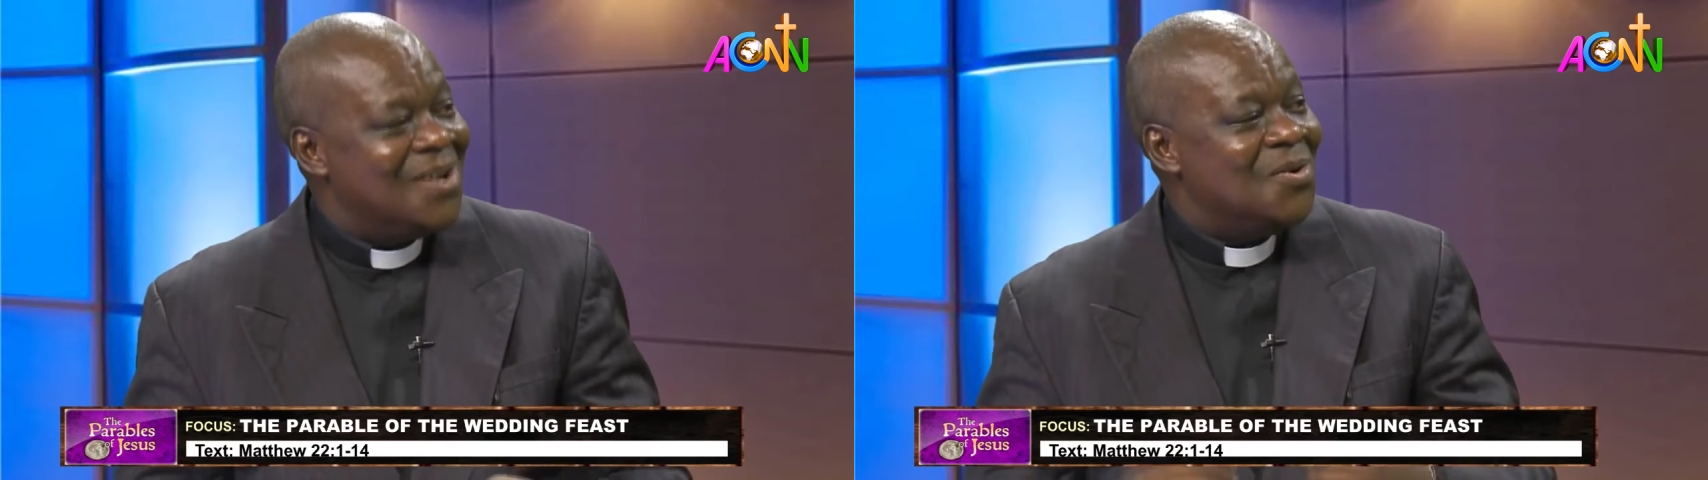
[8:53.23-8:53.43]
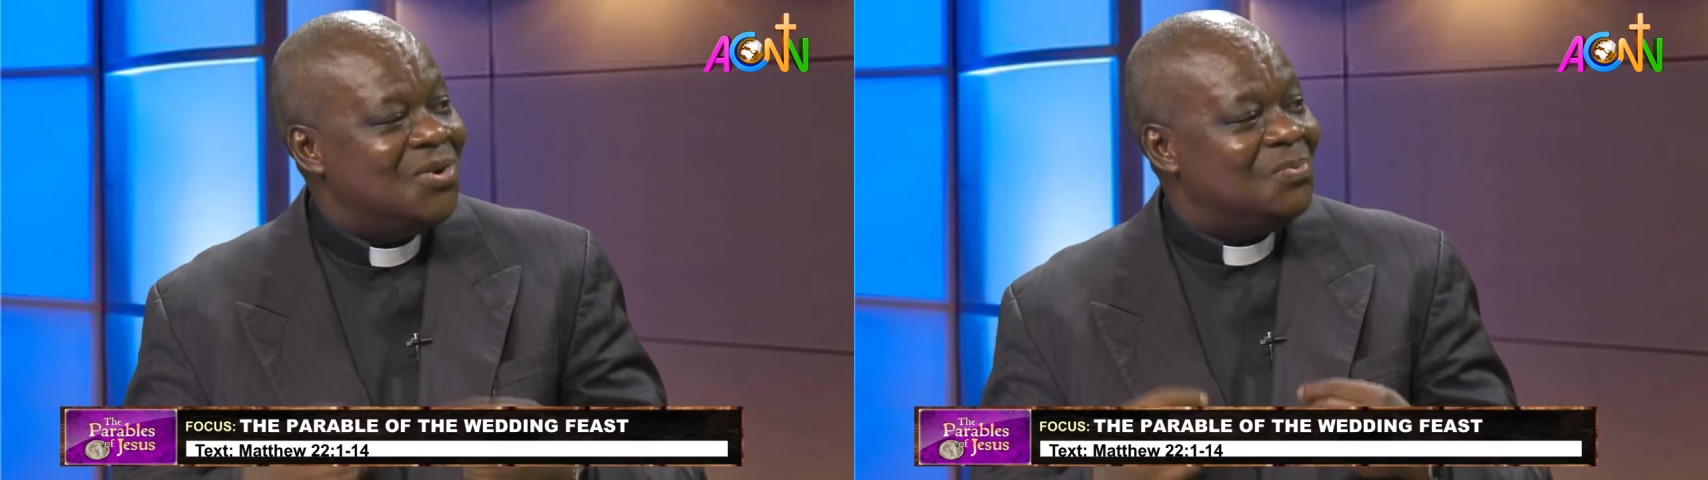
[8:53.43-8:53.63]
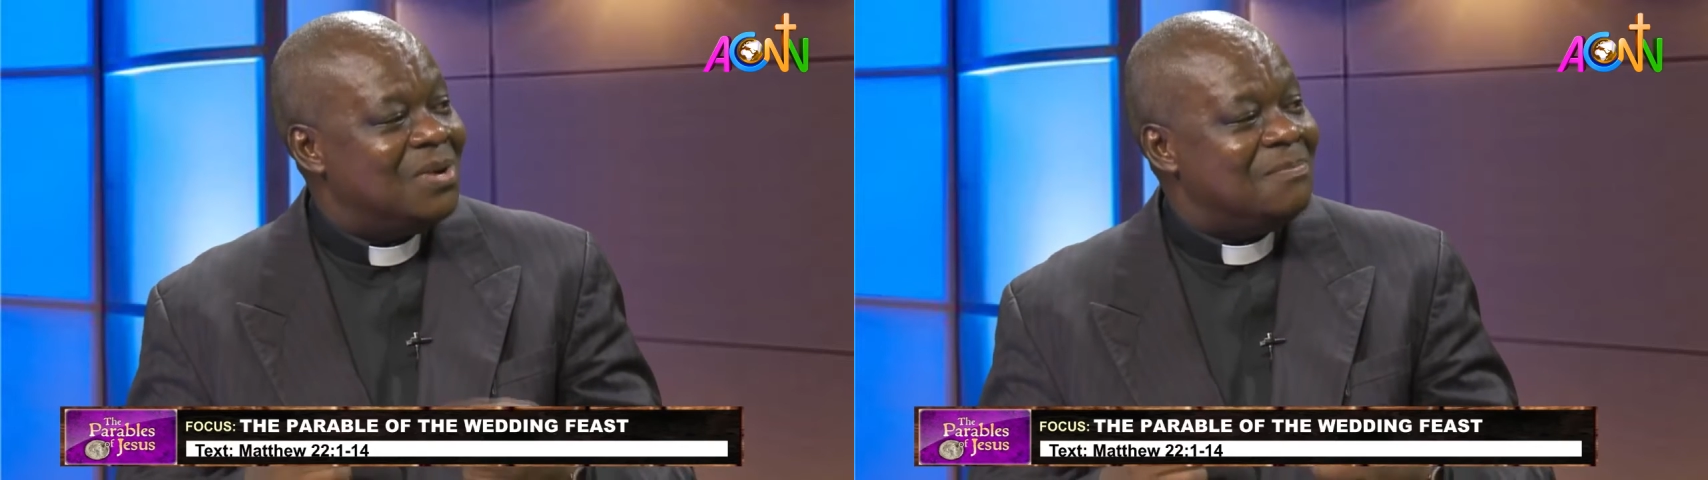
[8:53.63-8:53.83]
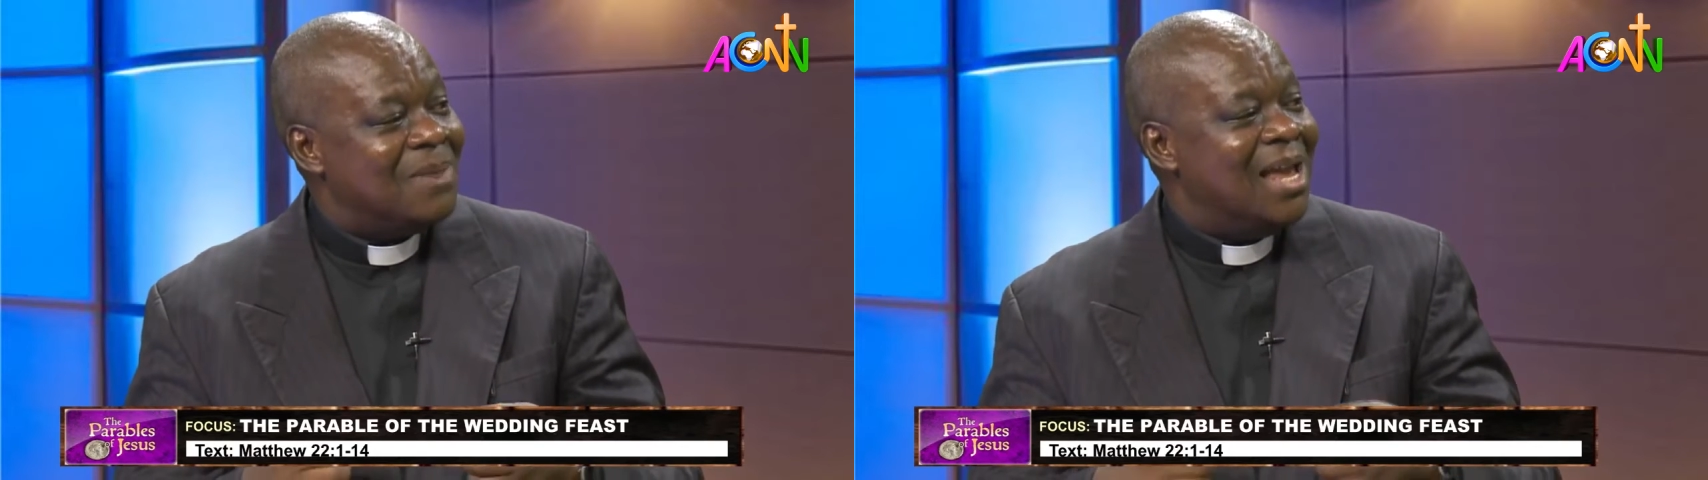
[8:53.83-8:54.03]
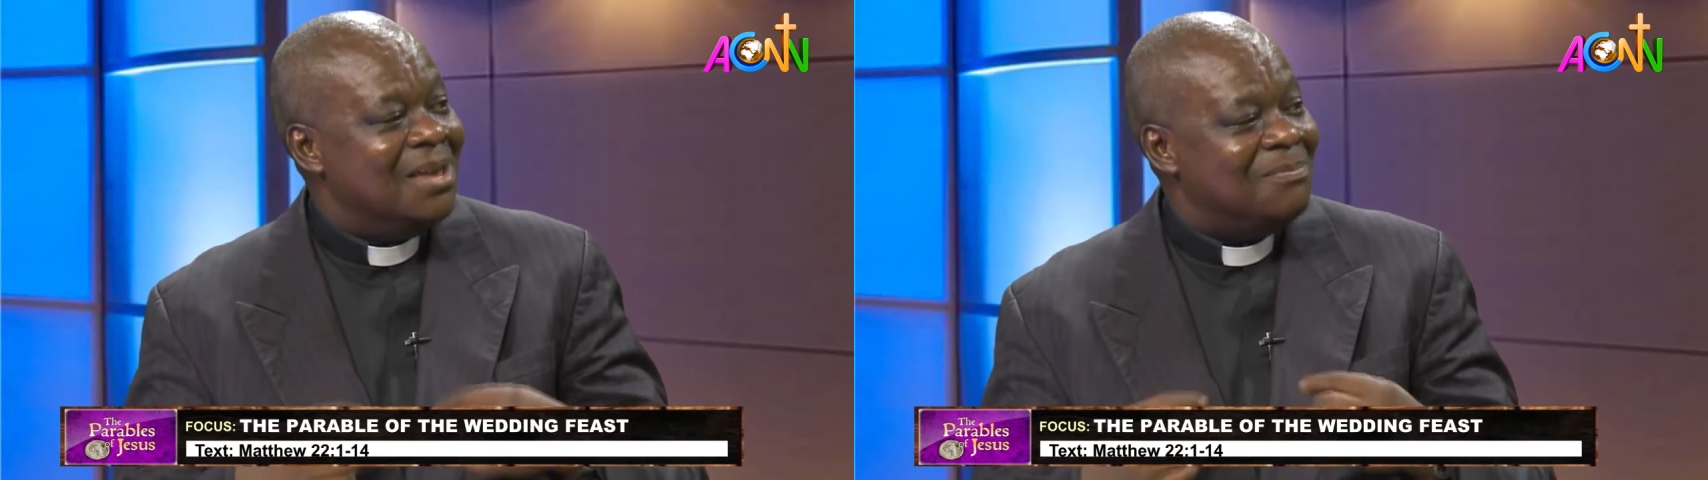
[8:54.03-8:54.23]
go to
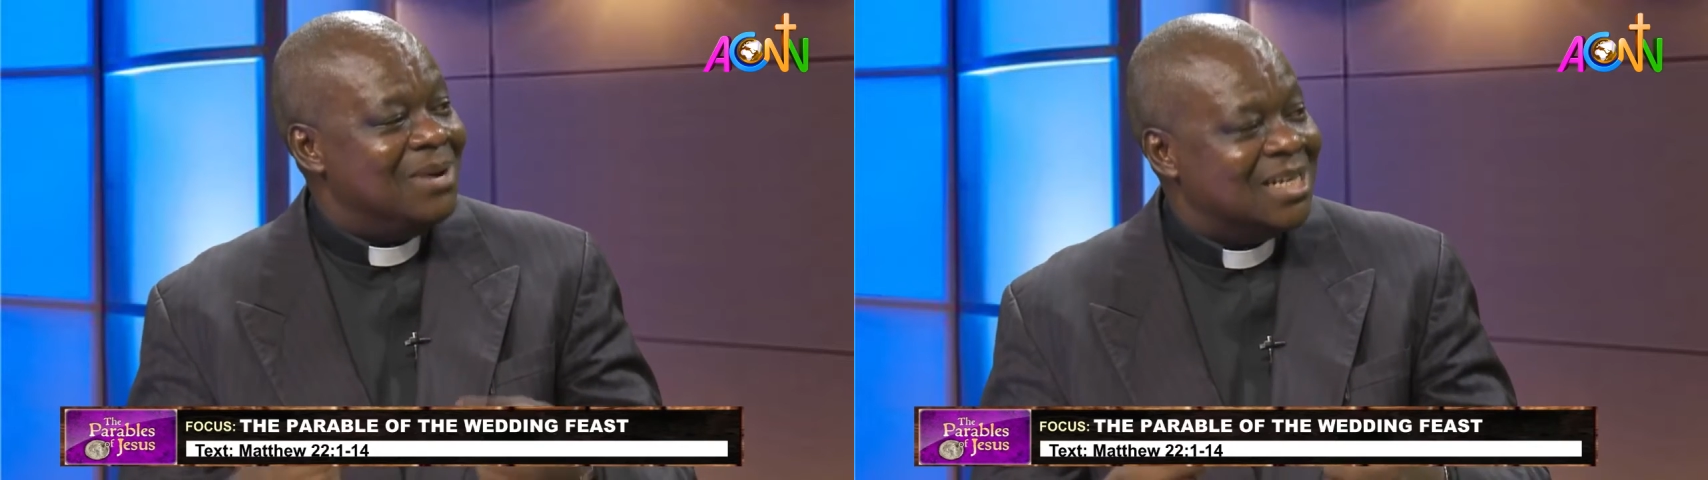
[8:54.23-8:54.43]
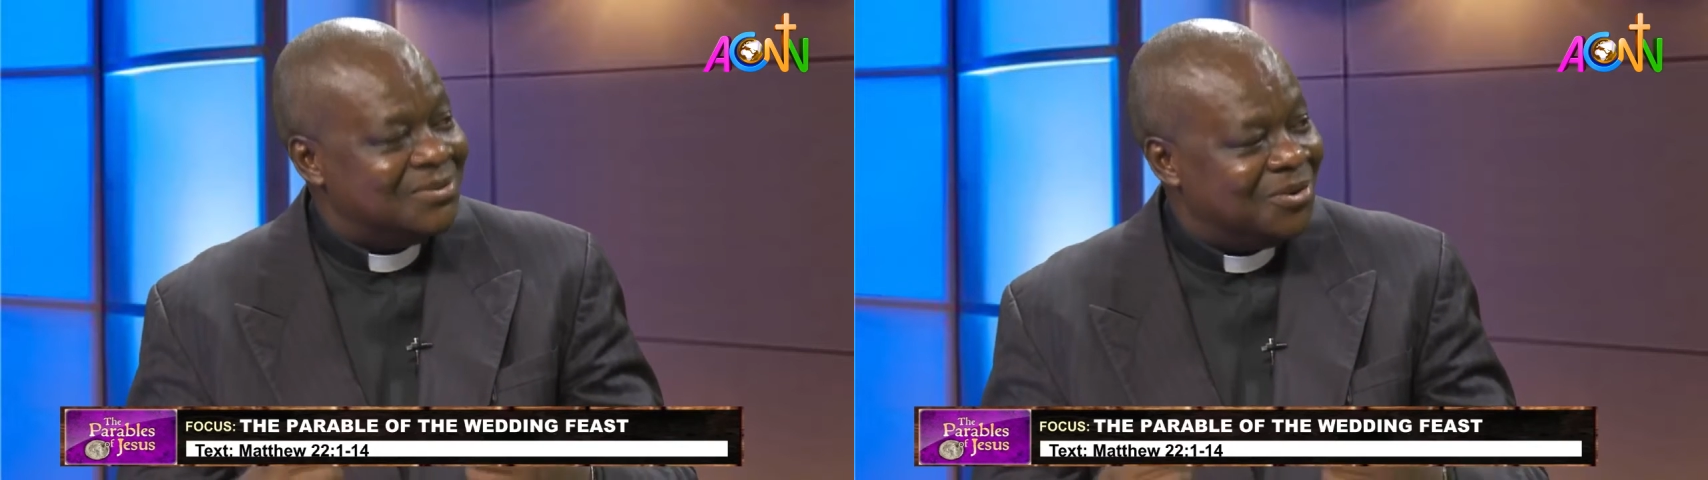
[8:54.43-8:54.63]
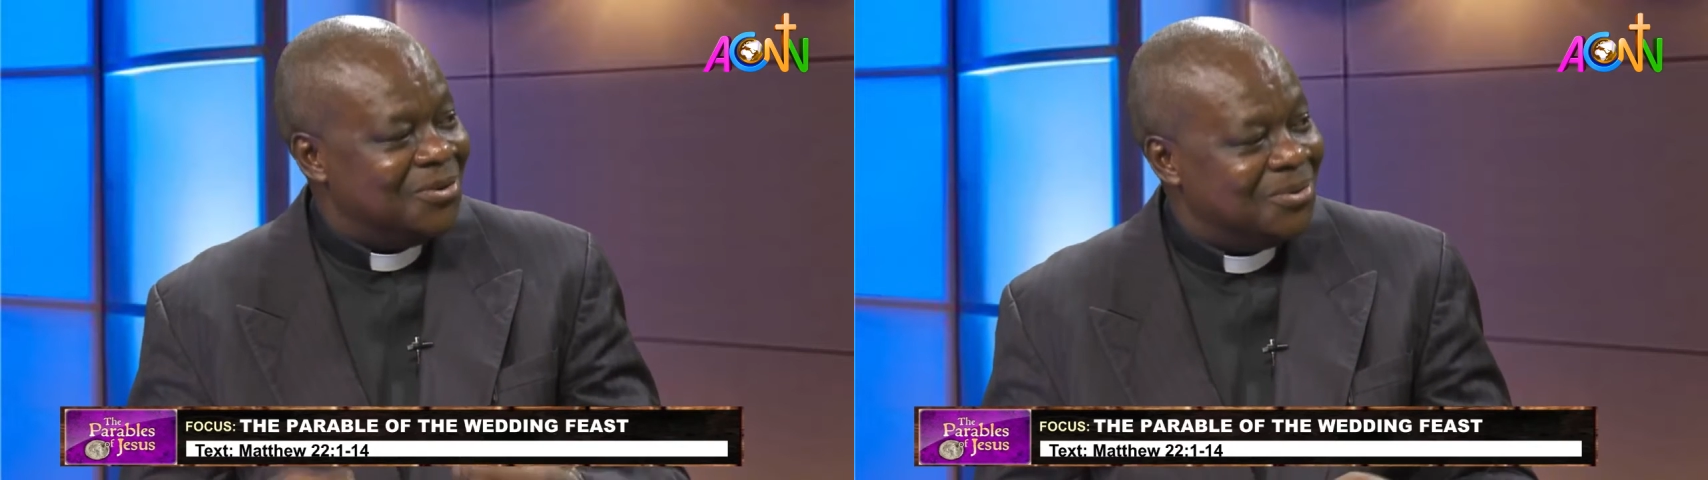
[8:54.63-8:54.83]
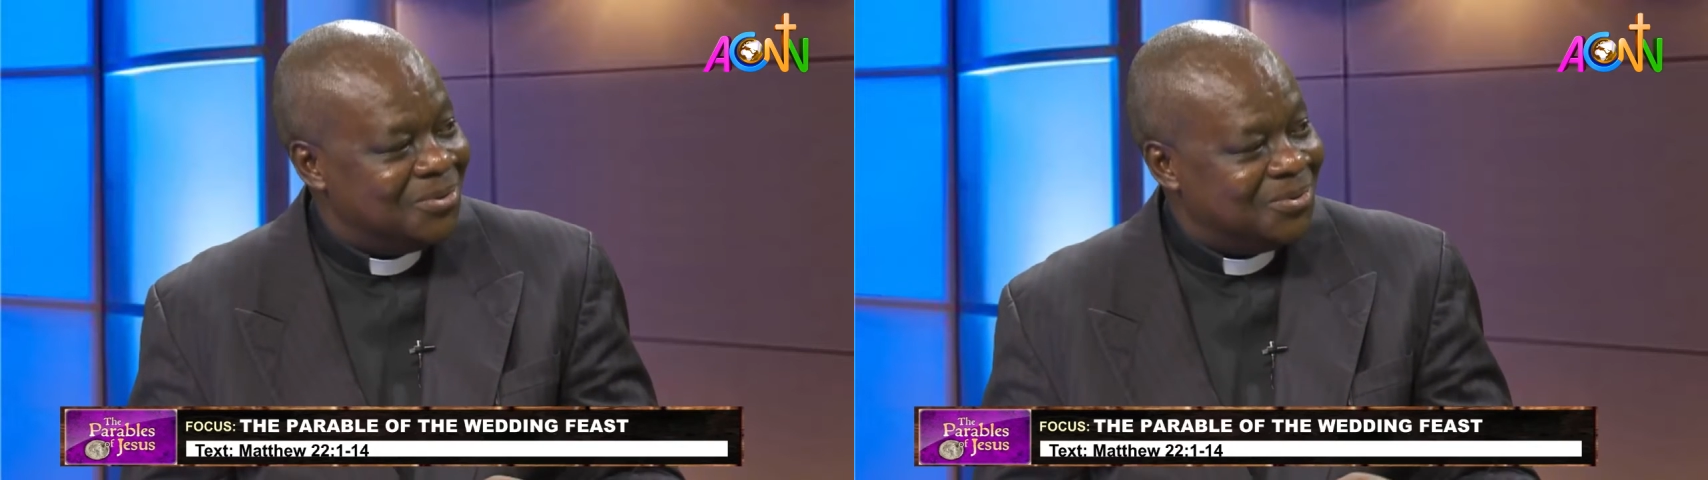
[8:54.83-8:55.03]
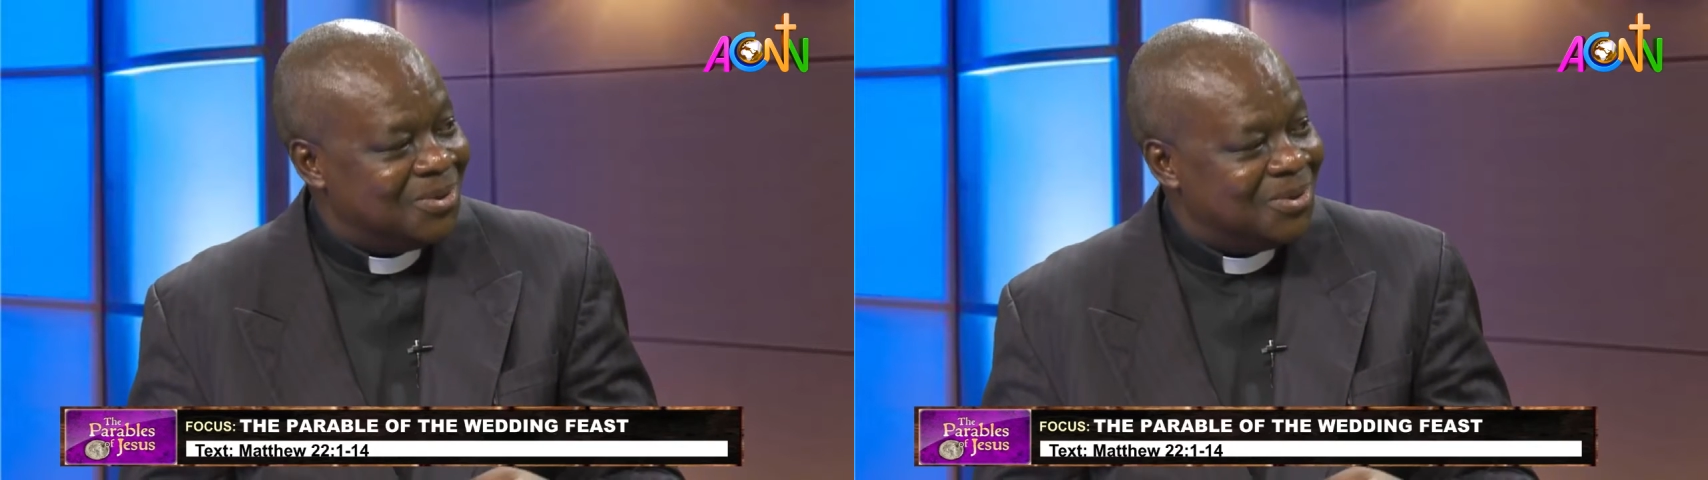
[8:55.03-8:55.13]
prepare a place for you.